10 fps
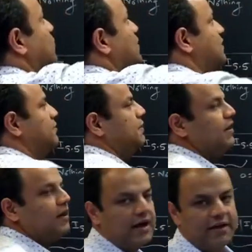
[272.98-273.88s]
What does that
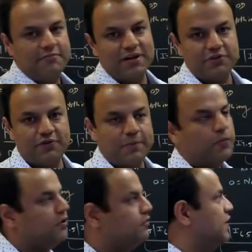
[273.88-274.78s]
mean? I have masked
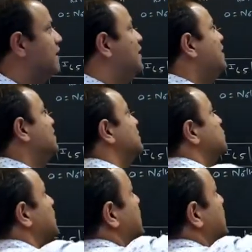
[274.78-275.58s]
5.5. Suppose I